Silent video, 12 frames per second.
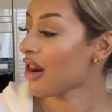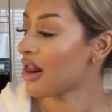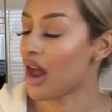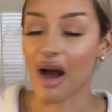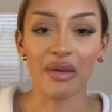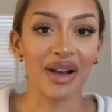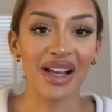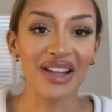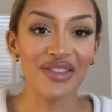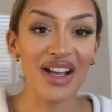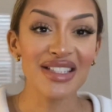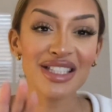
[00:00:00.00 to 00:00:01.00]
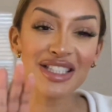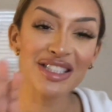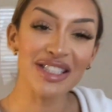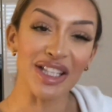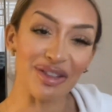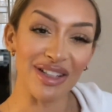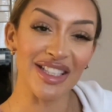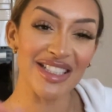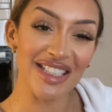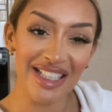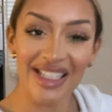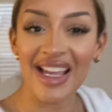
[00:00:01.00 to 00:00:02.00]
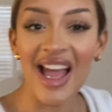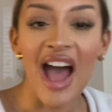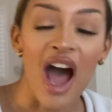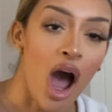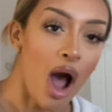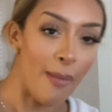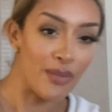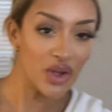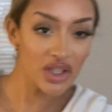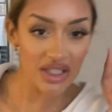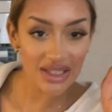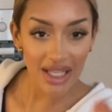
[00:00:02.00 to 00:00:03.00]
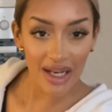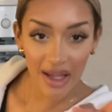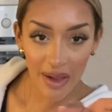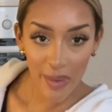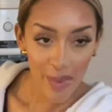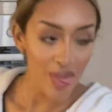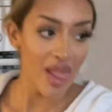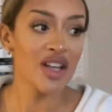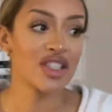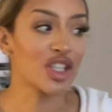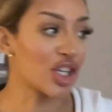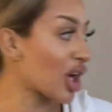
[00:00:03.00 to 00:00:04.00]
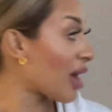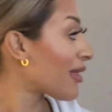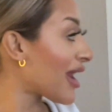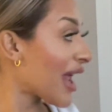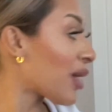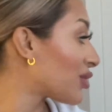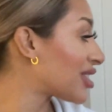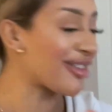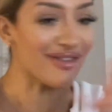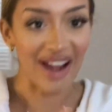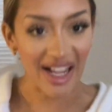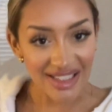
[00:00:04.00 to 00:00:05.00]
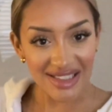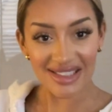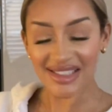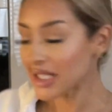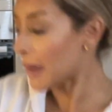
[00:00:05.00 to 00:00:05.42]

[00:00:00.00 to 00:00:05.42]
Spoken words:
I'm going to leave it as a secret. I'm not going to tell her. She's going to come around later with the rice.